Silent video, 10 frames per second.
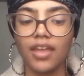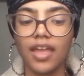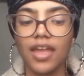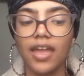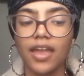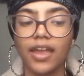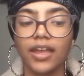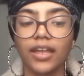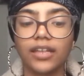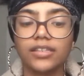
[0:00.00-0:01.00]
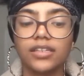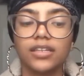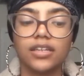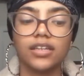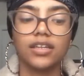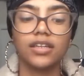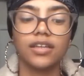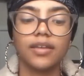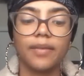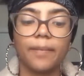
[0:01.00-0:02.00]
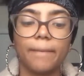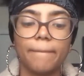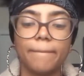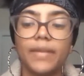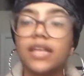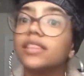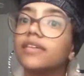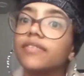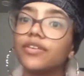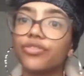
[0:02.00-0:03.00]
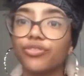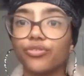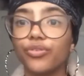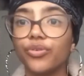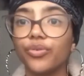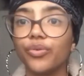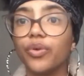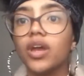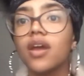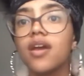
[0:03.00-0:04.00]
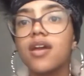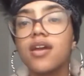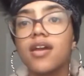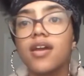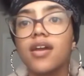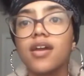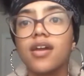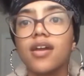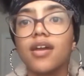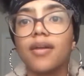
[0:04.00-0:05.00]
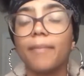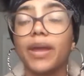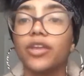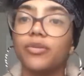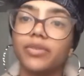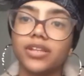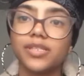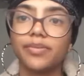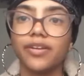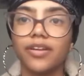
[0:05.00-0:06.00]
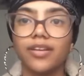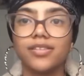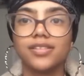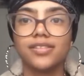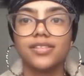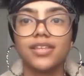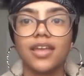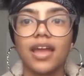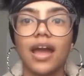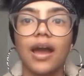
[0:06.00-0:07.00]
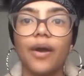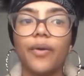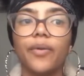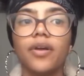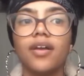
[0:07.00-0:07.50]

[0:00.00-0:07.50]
and me living through my human experience and seeing how